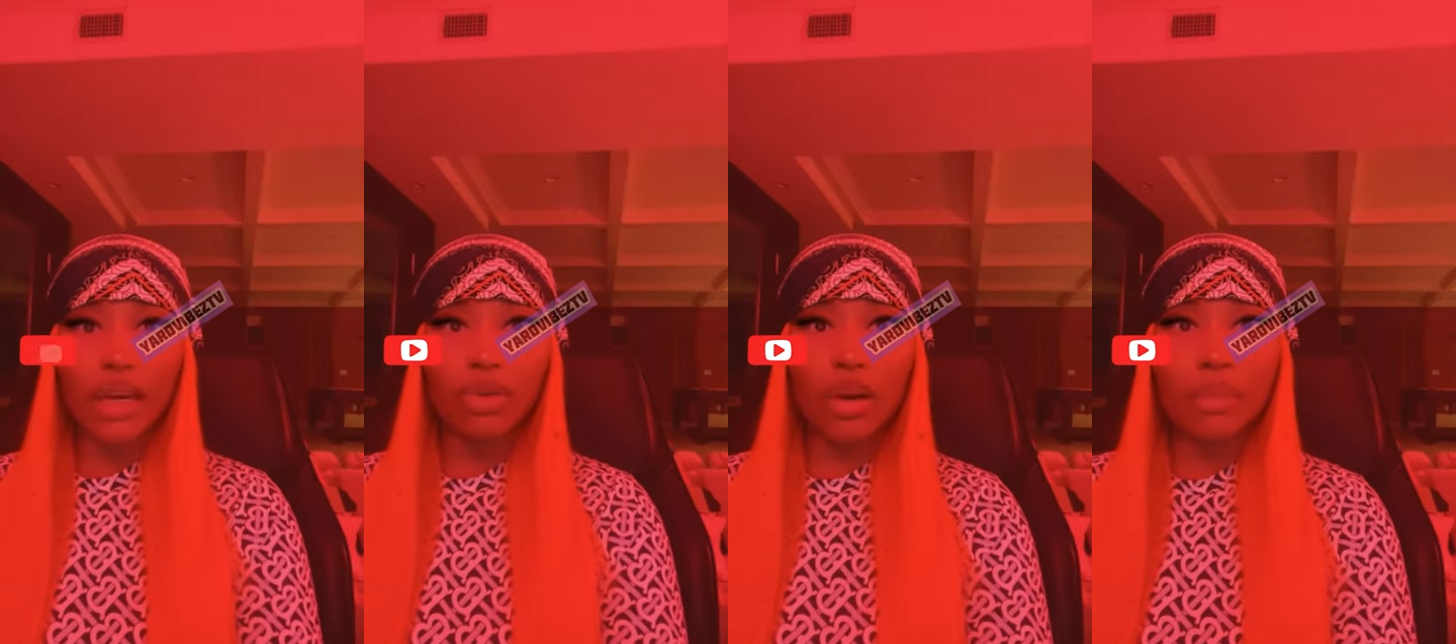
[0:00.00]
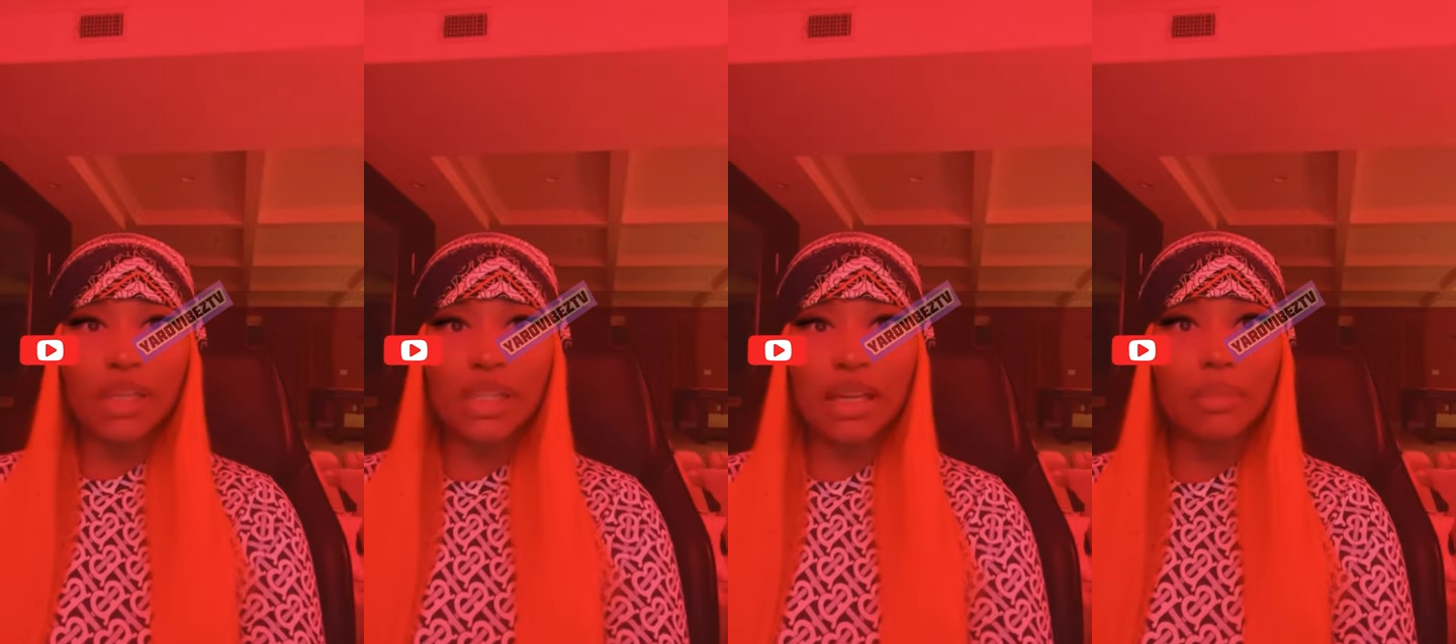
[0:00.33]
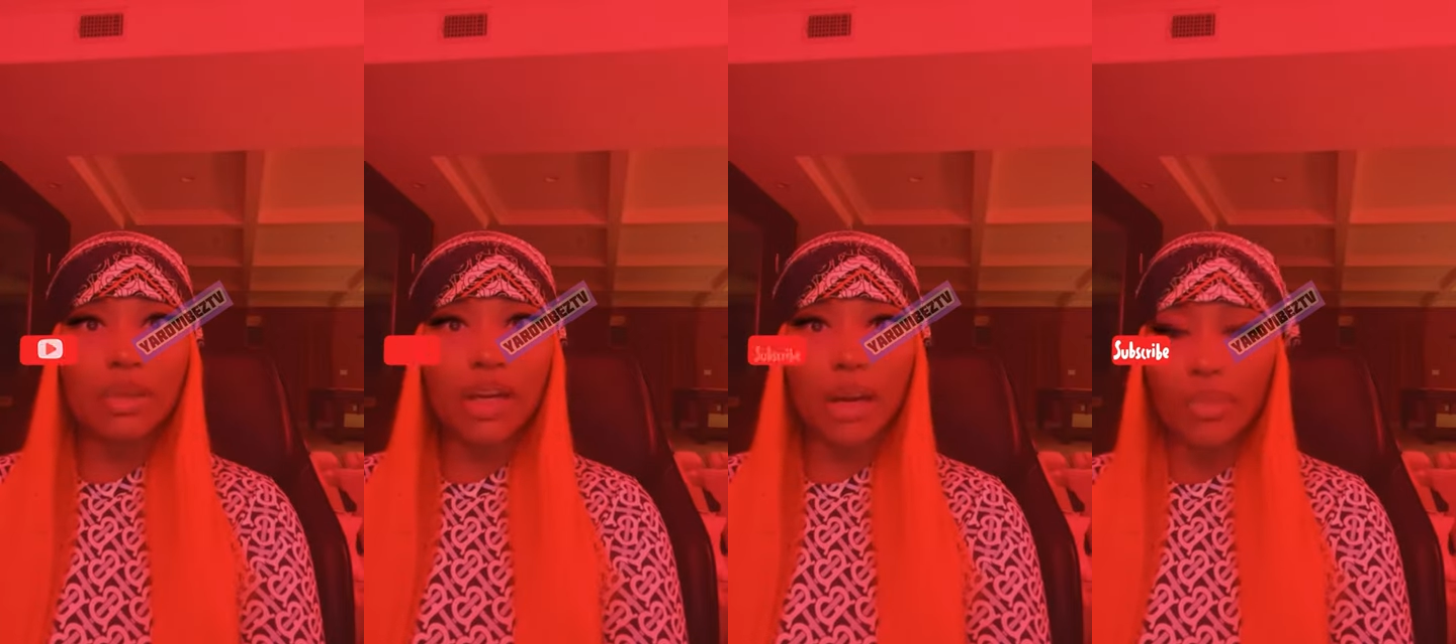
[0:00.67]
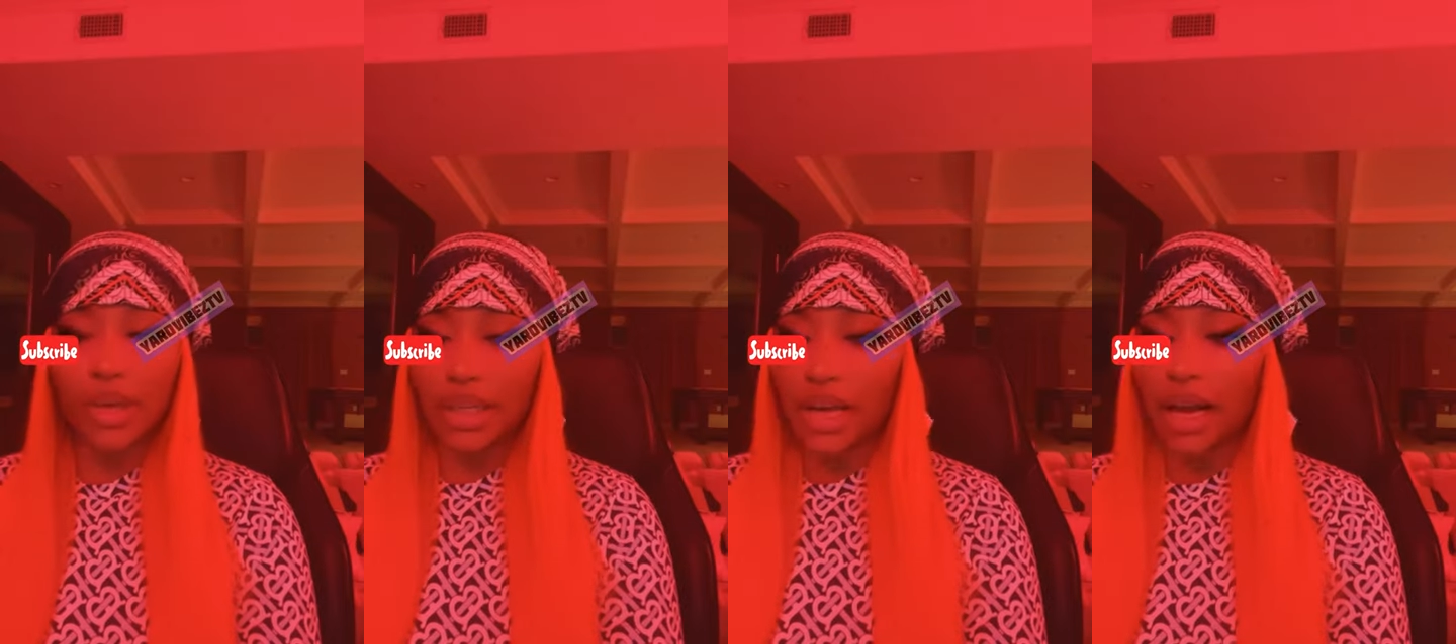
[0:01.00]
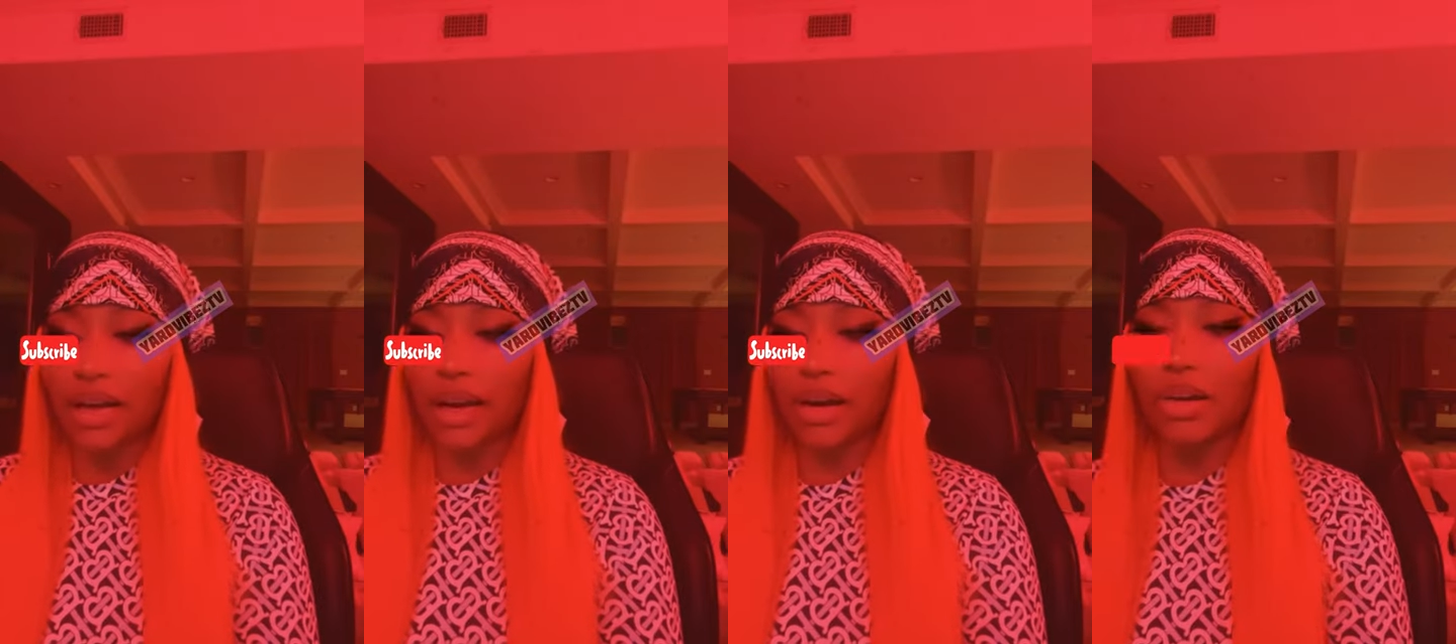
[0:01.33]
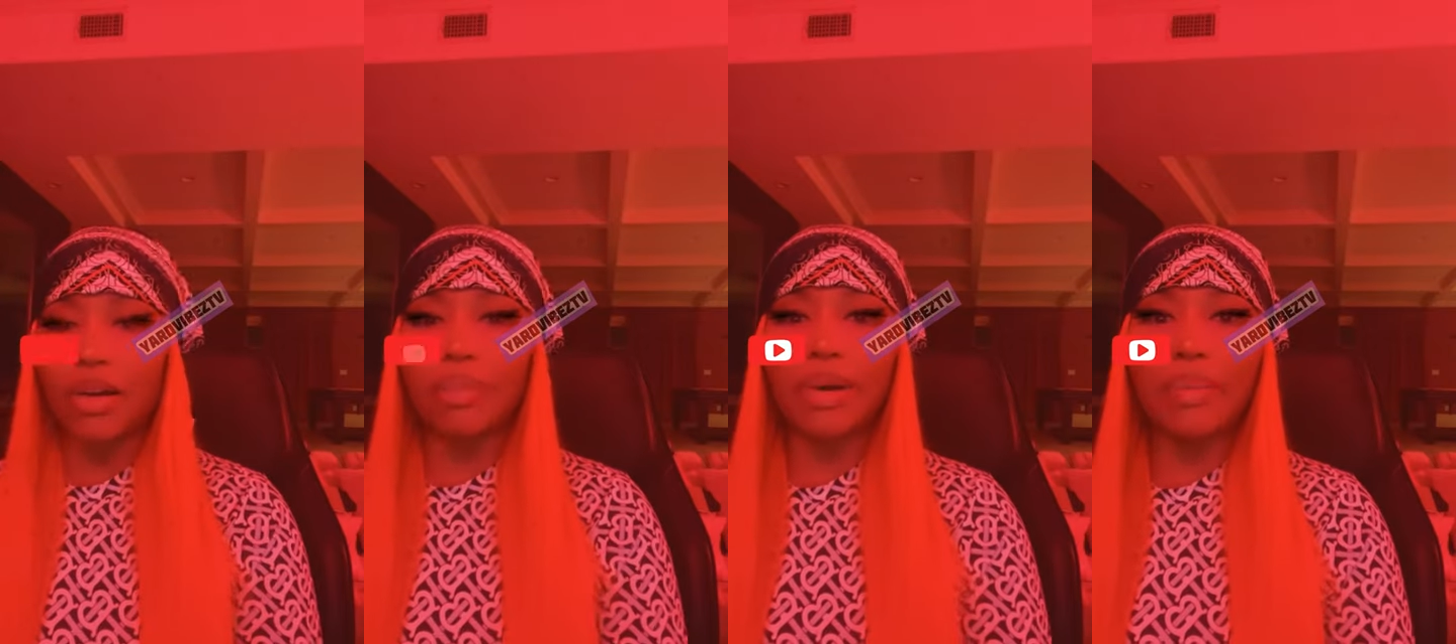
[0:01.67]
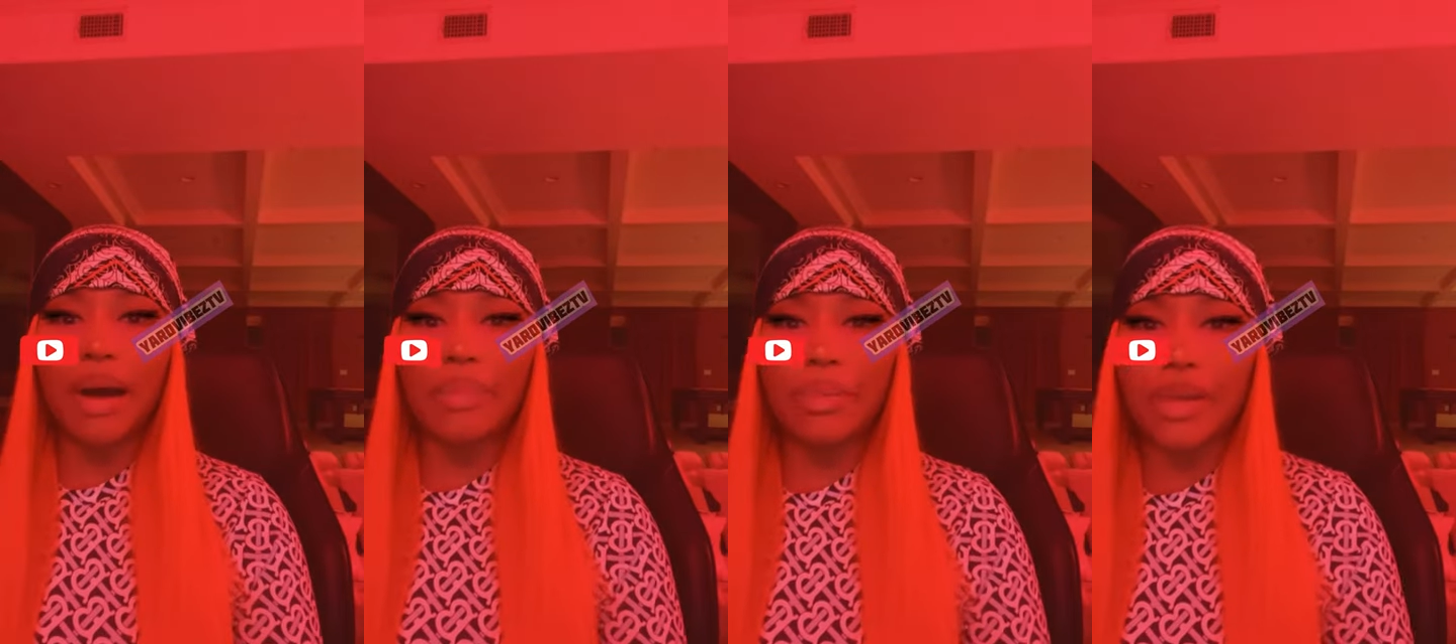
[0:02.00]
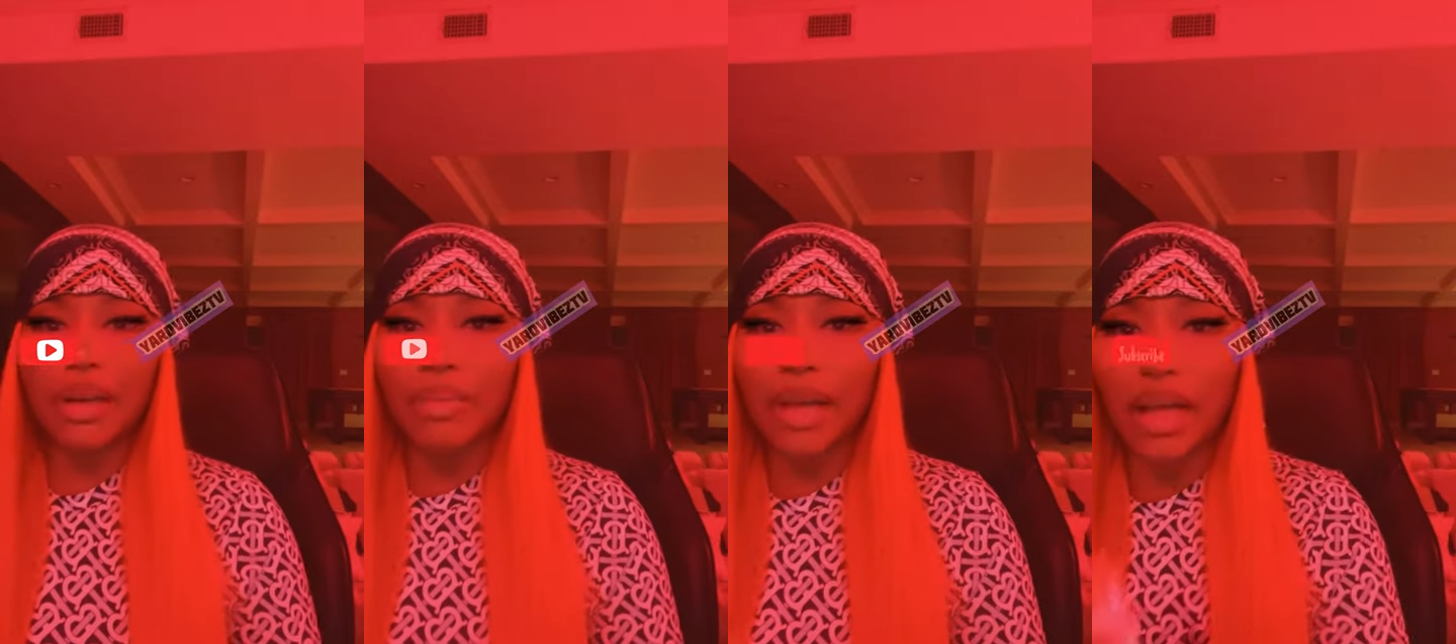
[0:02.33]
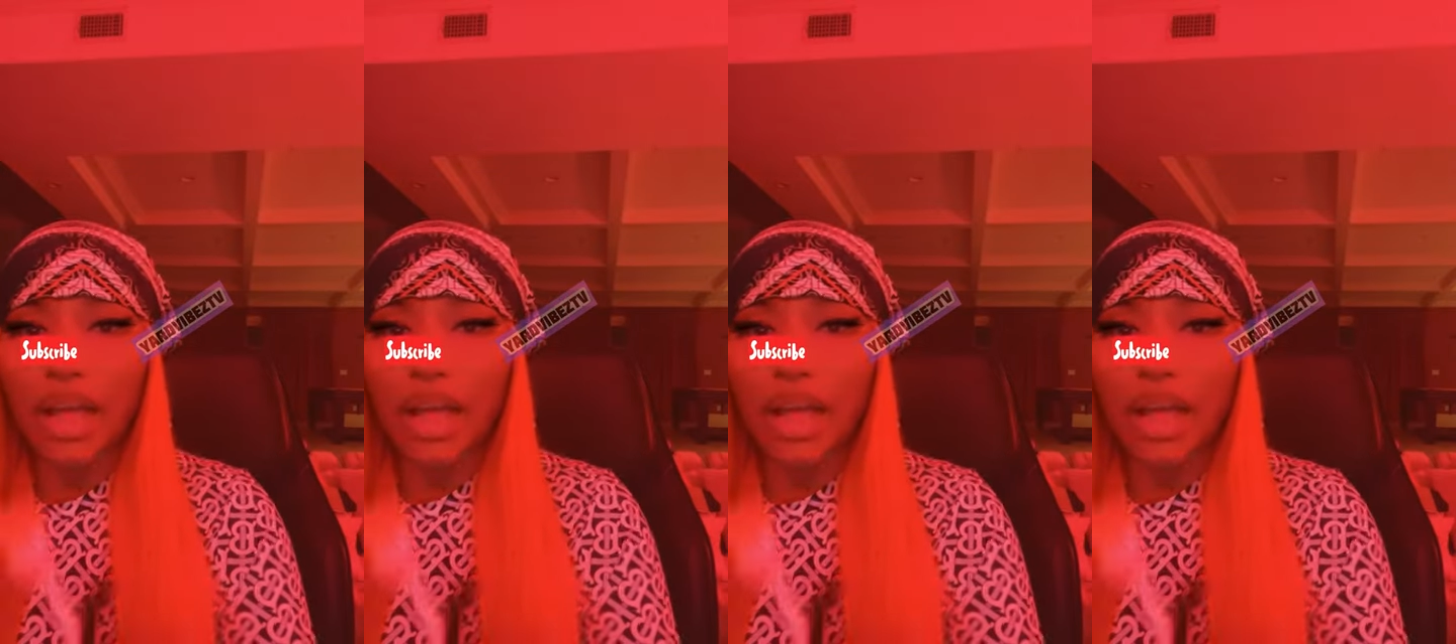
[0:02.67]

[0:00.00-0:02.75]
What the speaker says: on me today, but come on, y'all. I gotta go put Papa Bear to bed.